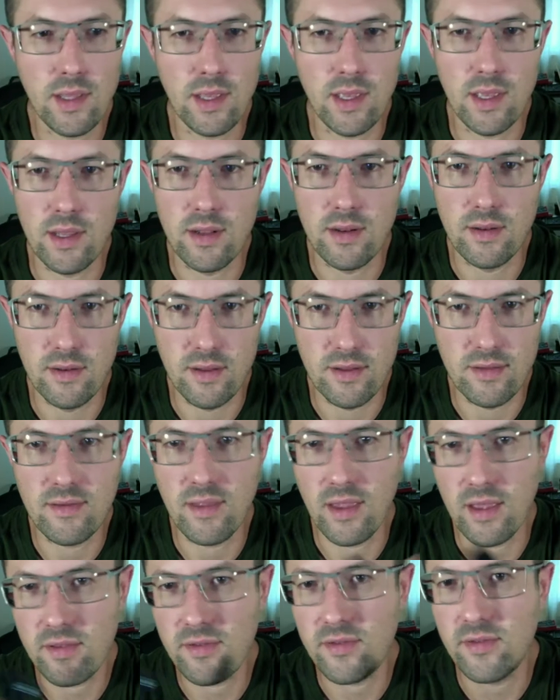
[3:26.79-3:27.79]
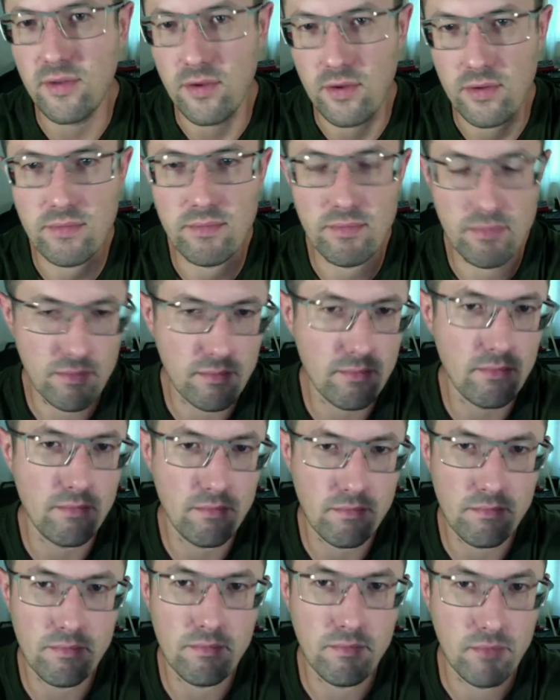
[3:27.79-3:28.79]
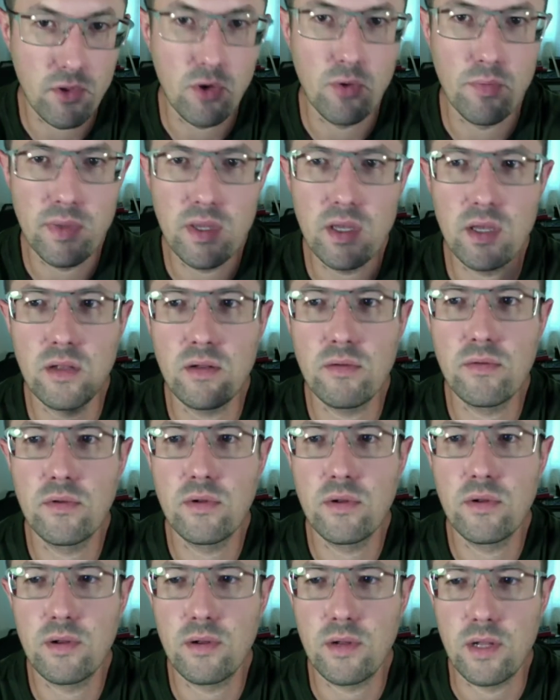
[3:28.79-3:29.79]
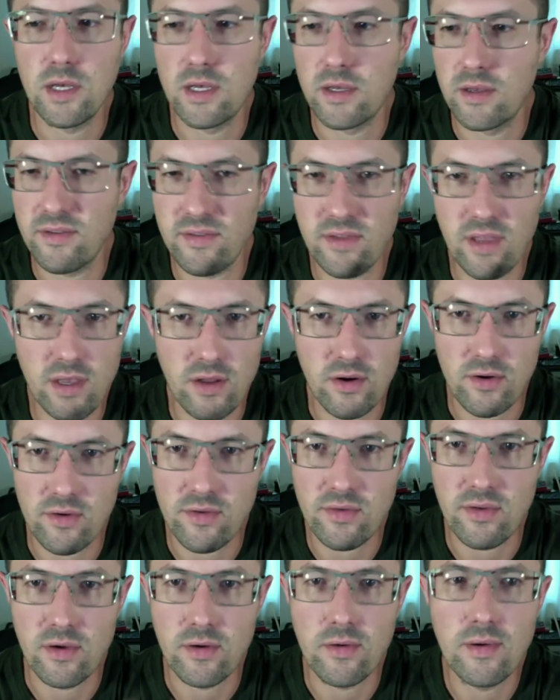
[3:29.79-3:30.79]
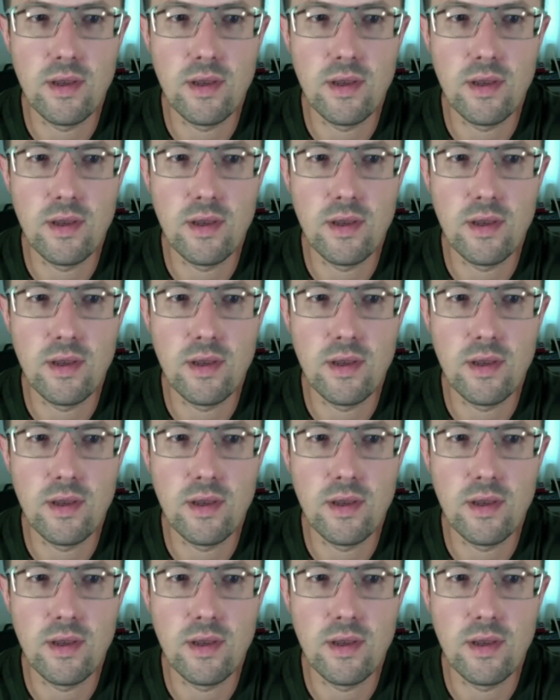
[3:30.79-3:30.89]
And it takes a good little bit, a second or so,